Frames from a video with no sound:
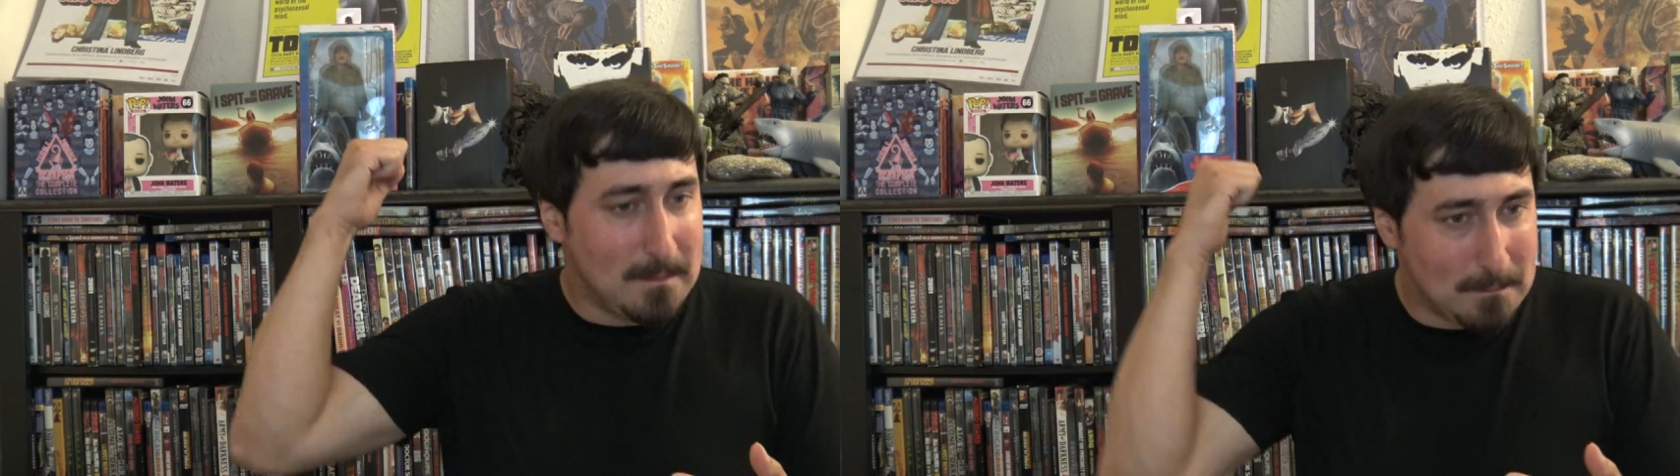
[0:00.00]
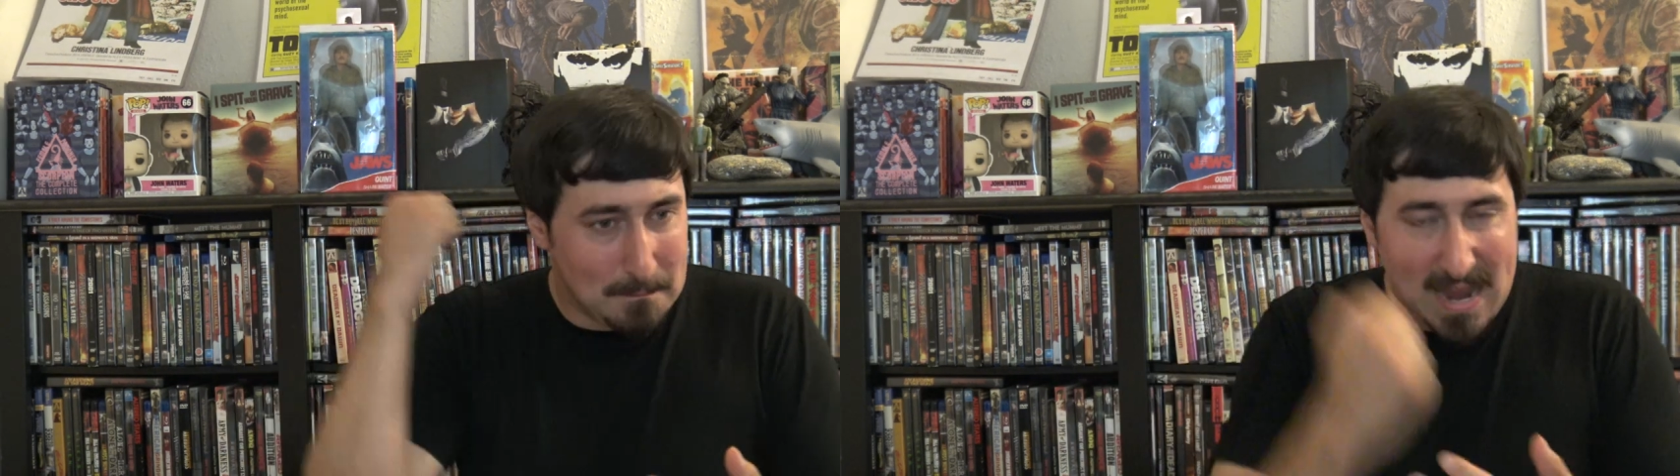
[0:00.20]

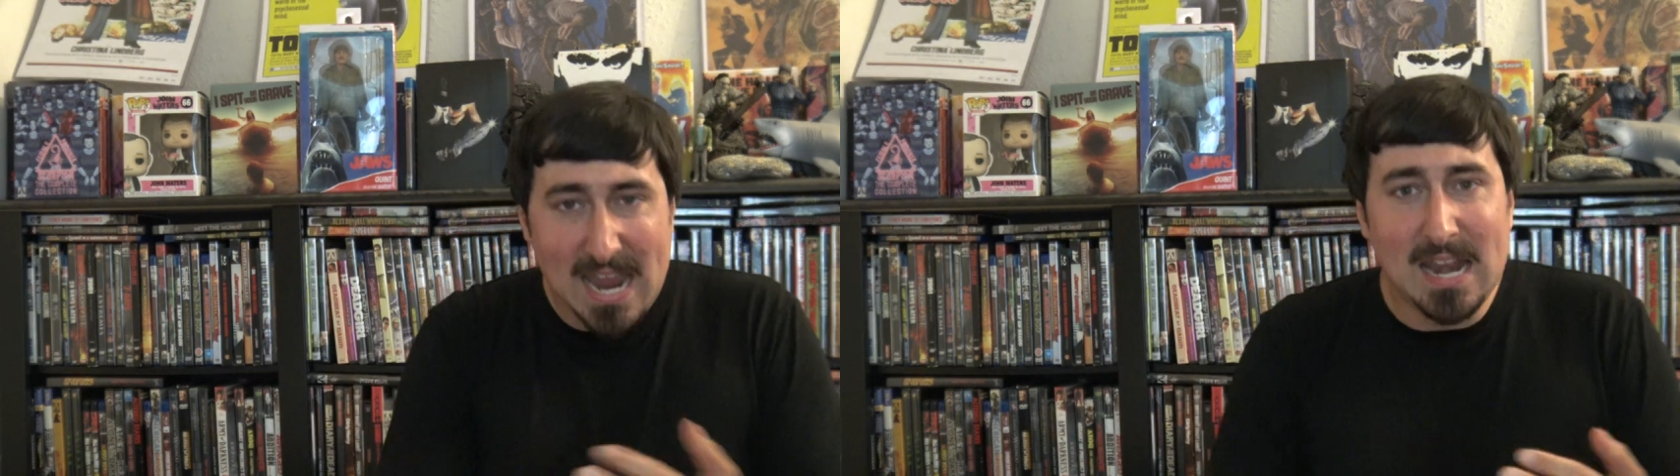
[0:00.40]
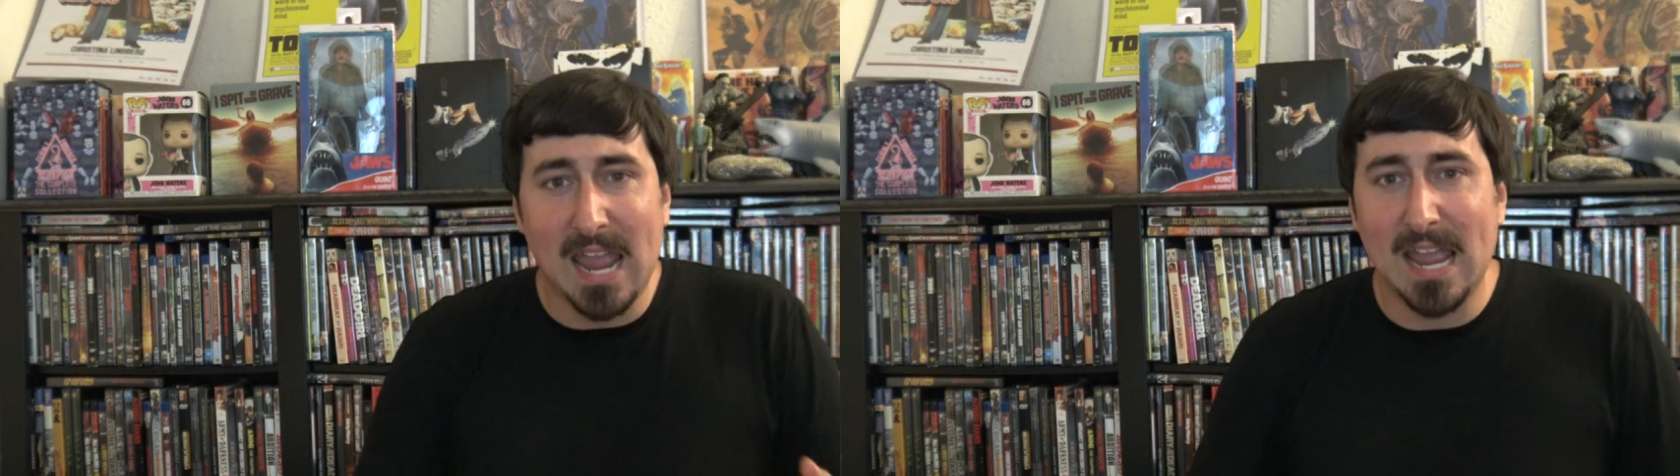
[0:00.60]

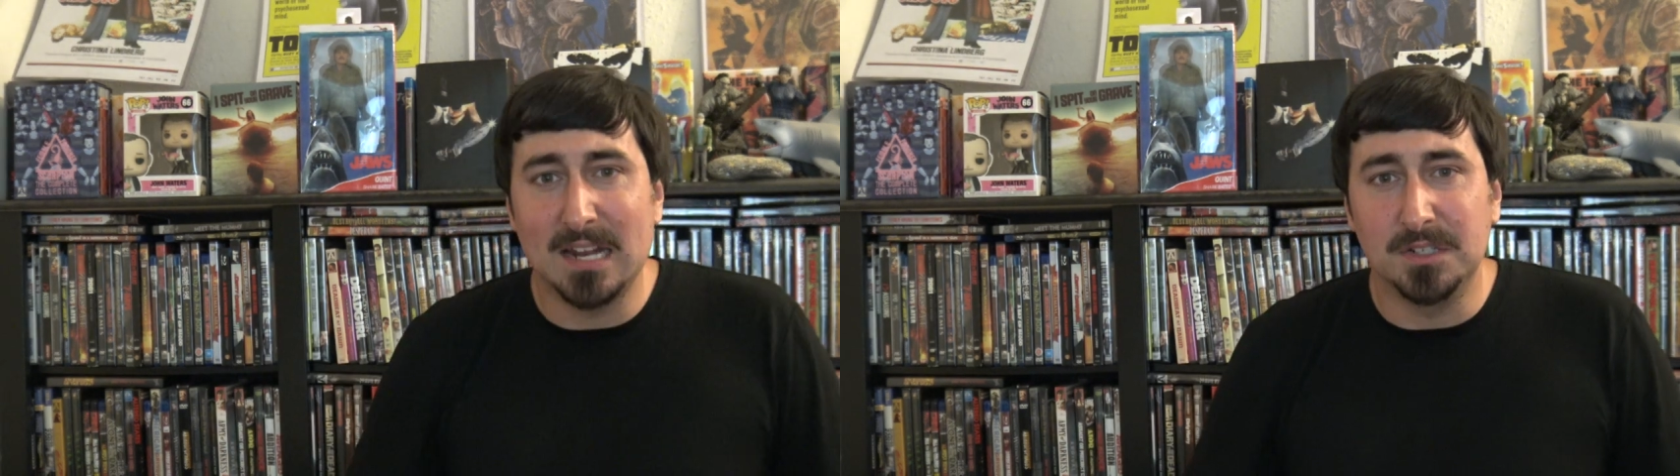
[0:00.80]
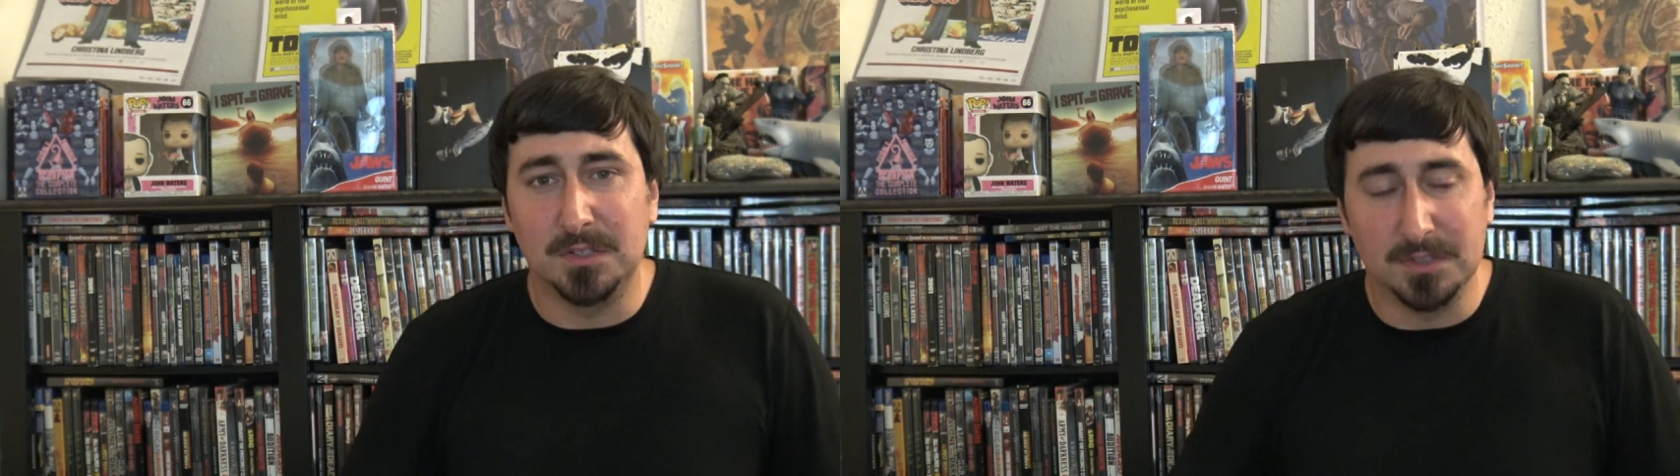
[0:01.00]

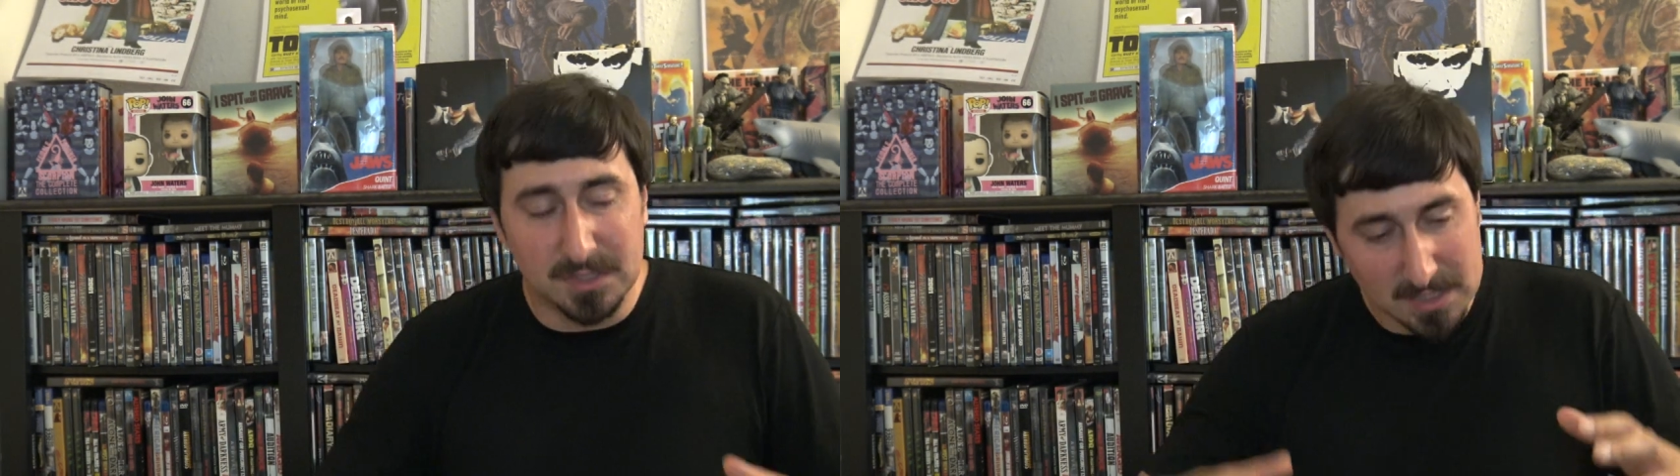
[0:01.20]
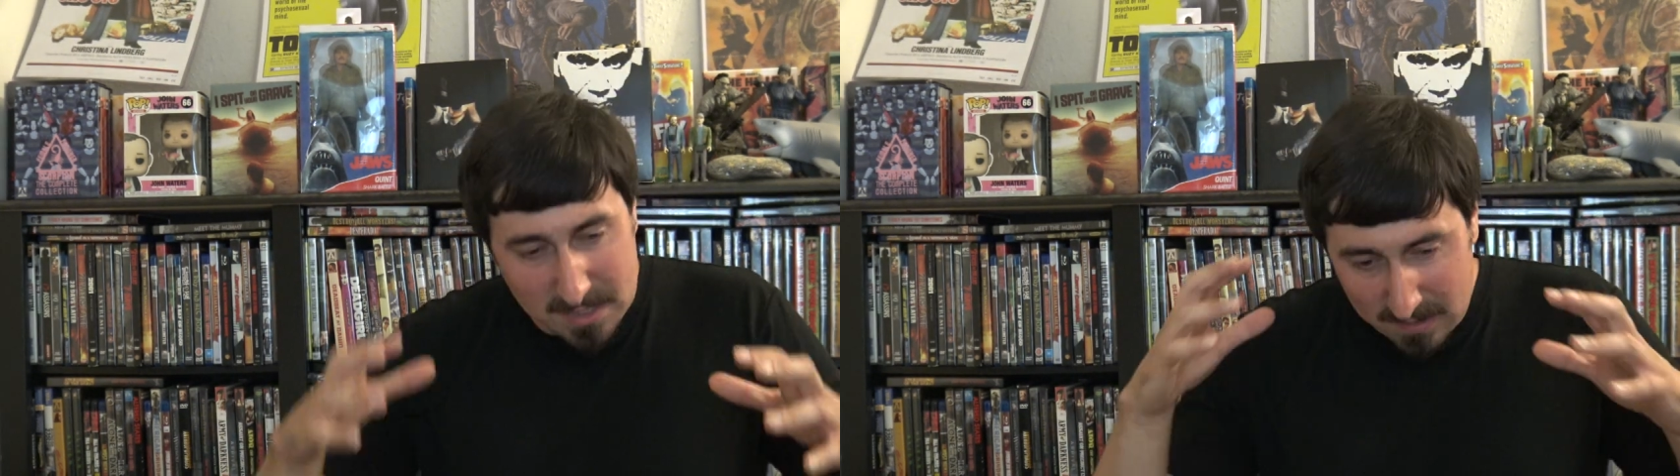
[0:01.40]

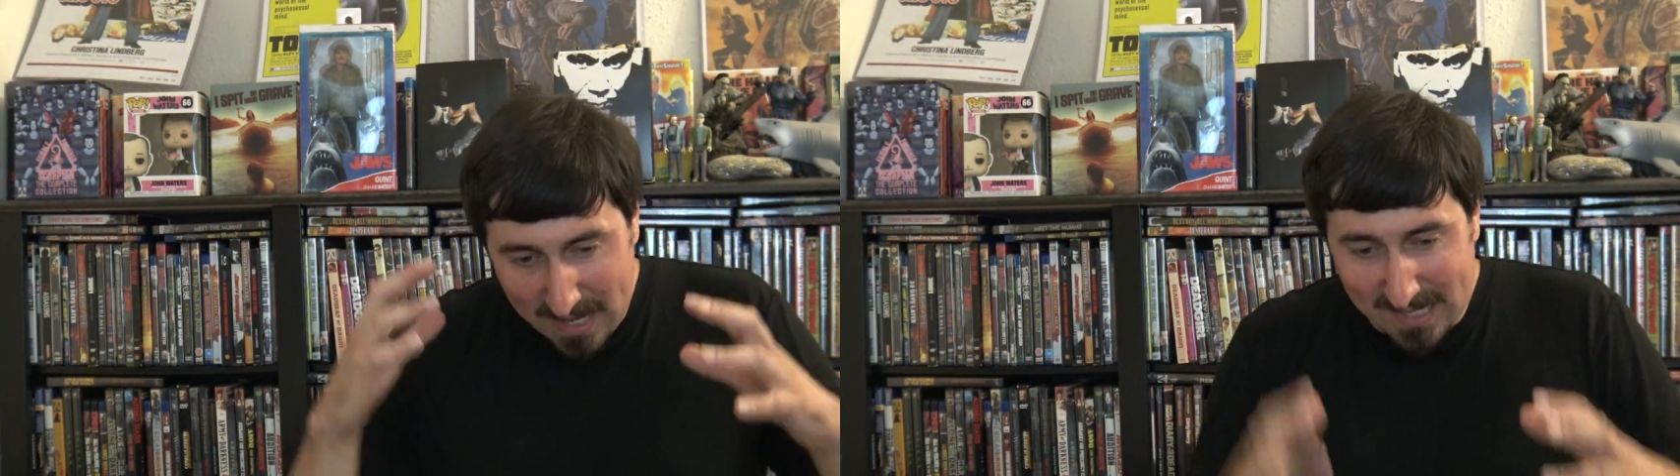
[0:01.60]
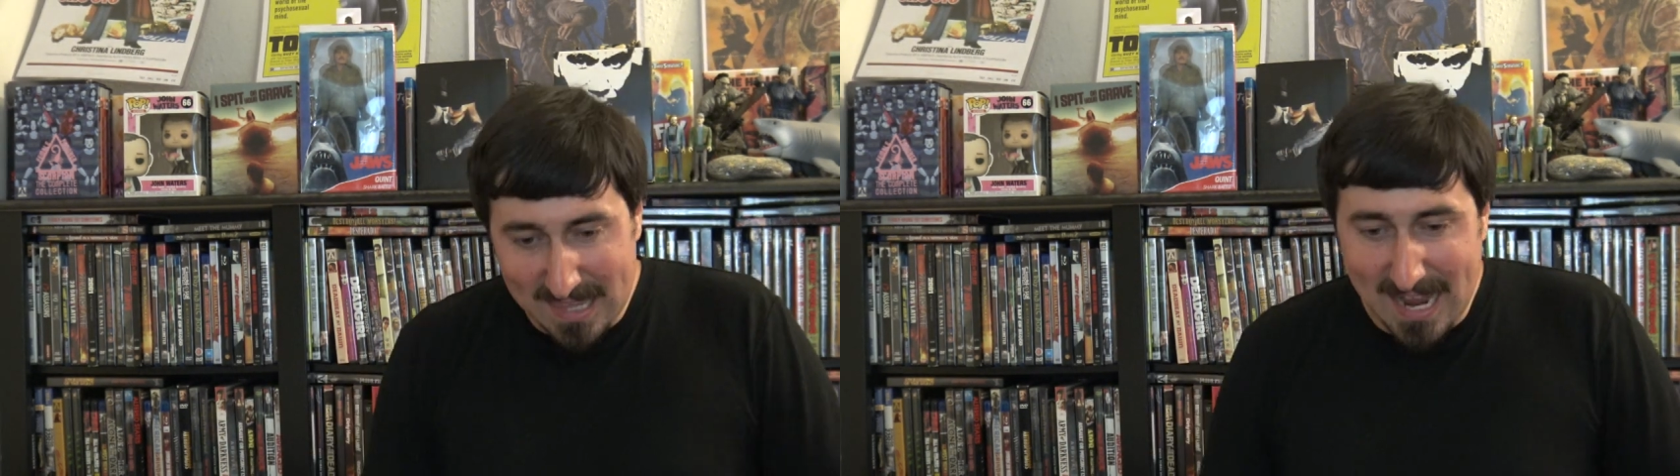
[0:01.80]
manhandled
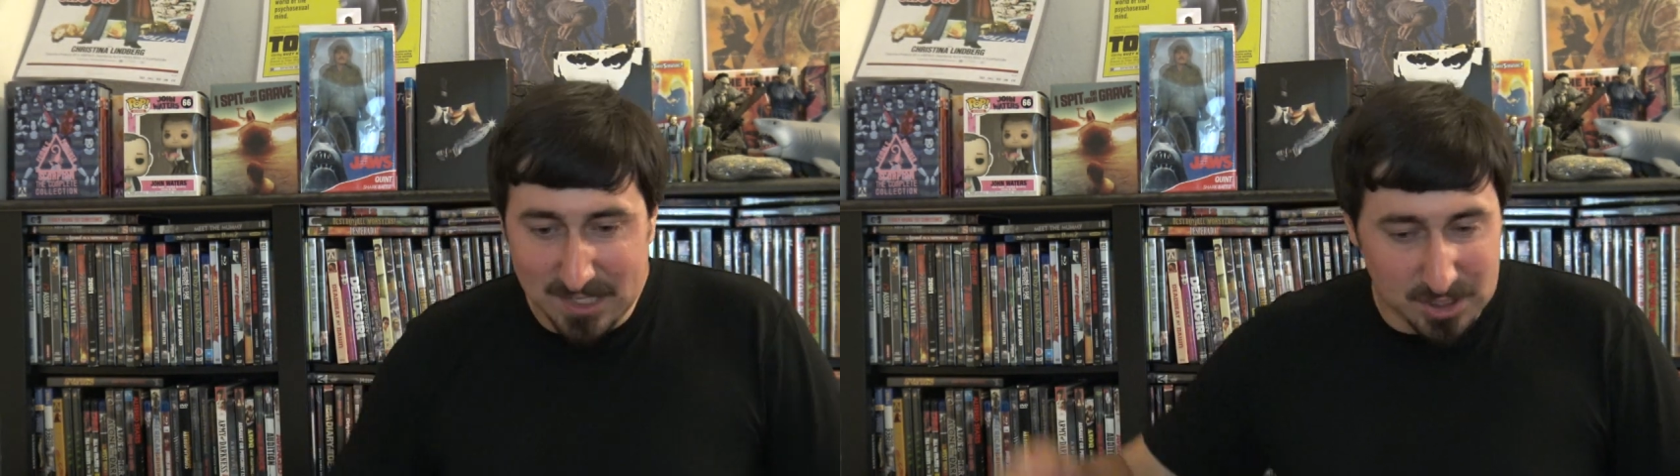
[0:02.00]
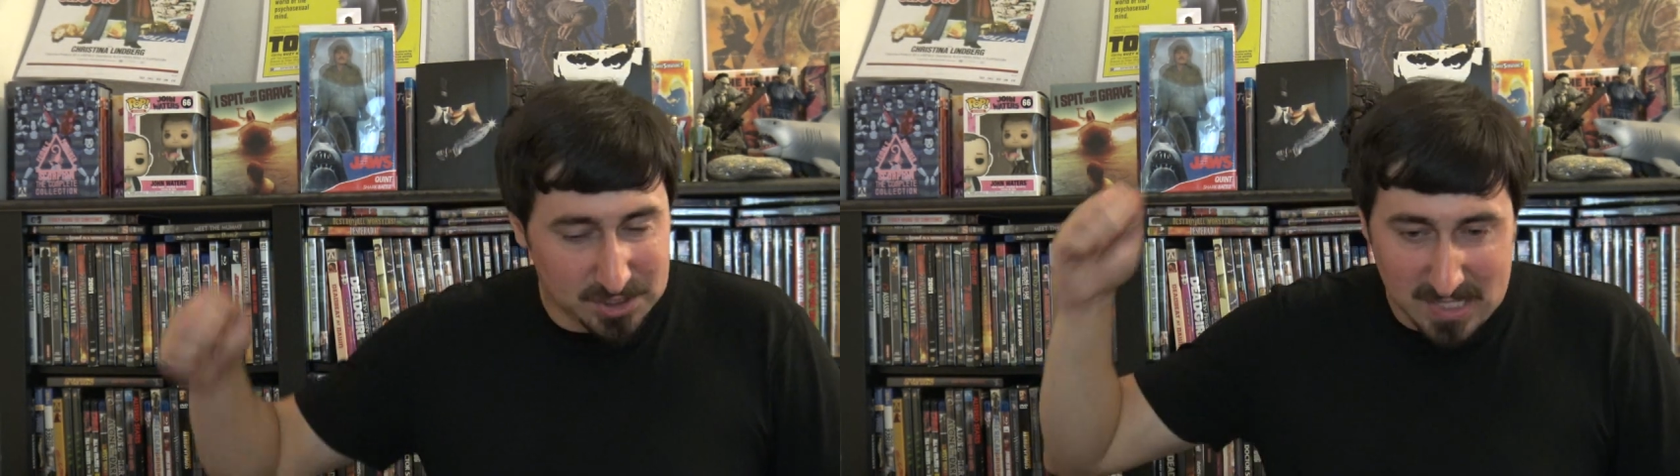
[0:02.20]
like
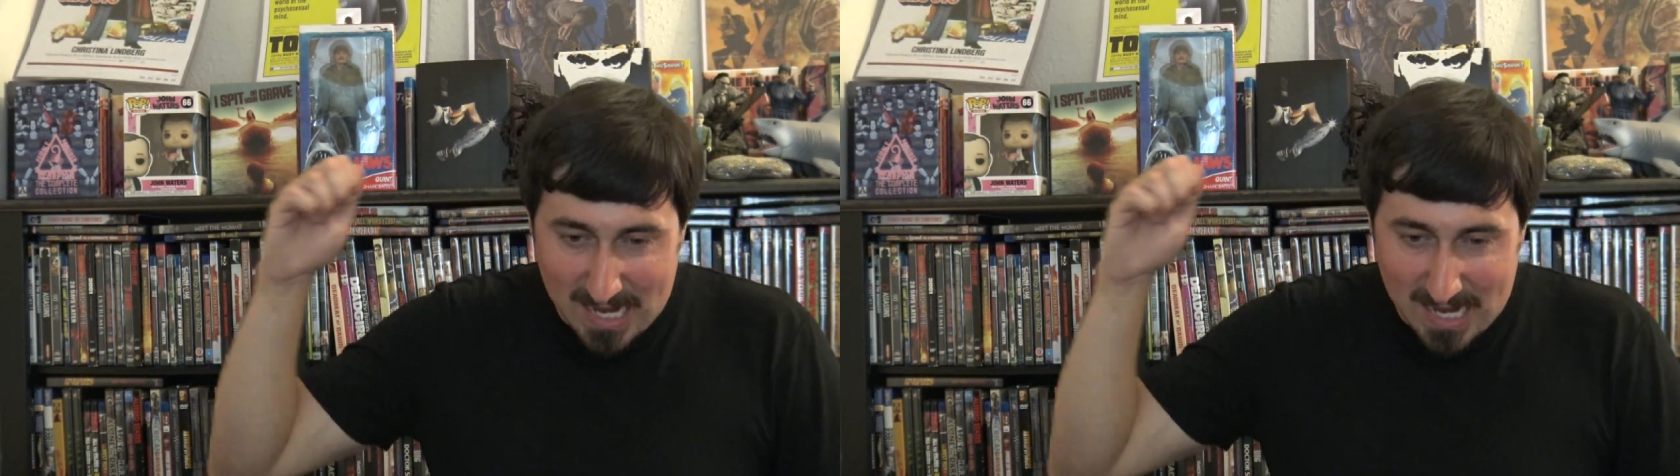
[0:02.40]
that, just